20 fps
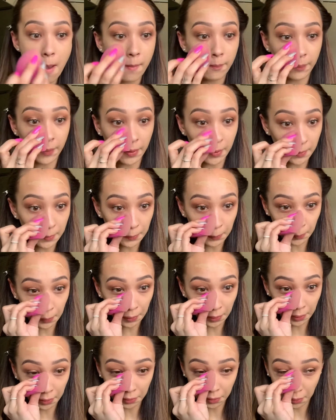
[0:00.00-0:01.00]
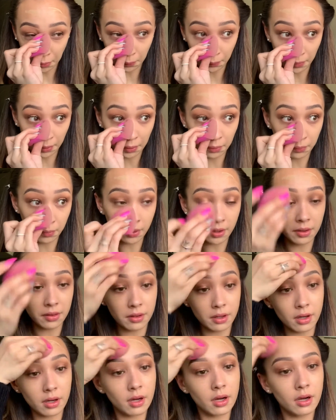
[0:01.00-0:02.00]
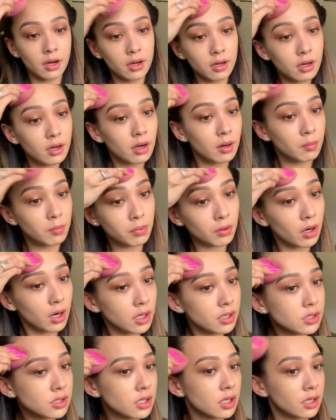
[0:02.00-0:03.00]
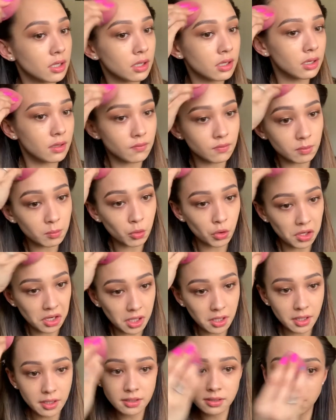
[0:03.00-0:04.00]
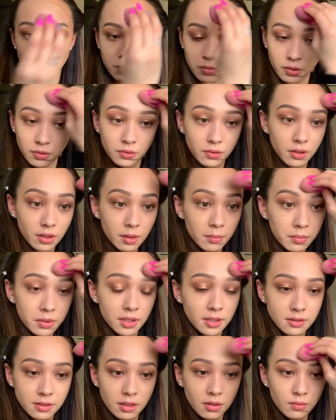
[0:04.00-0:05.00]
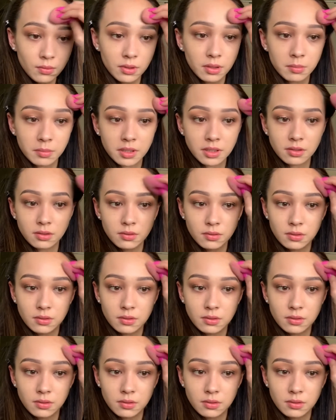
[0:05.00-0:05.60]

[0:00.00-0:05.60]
but you can go in with a brush and get even more. I like to build up because I don't want to be too